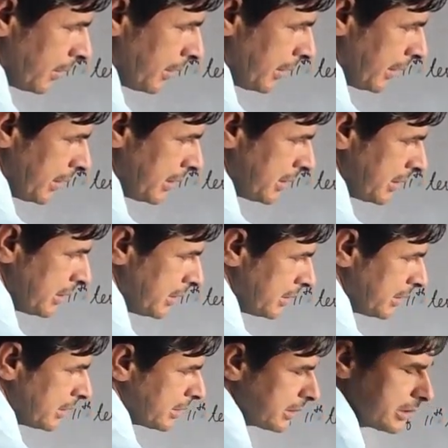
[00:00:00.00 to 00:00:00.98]
D is
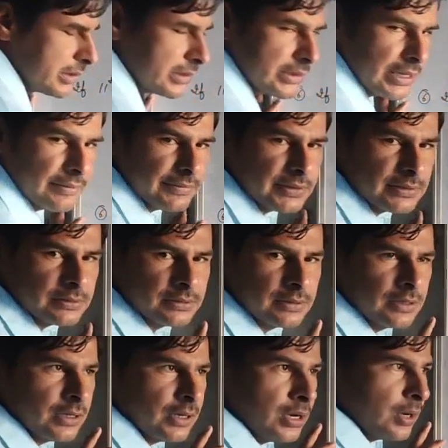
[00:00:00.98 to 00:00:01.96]
7.
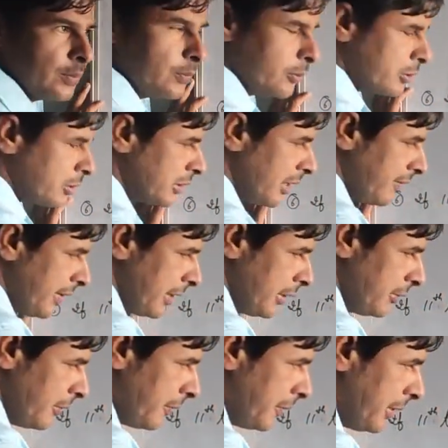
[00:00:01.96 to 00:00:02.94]
Put the
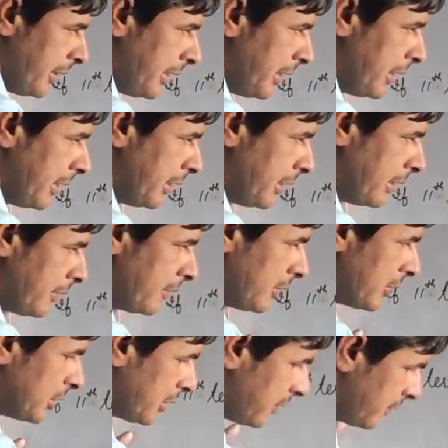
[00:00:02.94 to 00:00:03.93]
value of D in
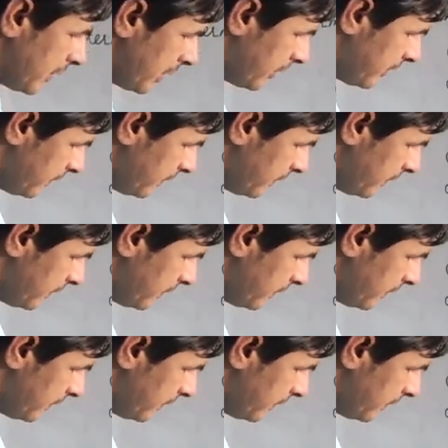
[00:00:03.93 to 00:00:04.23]
equation 1.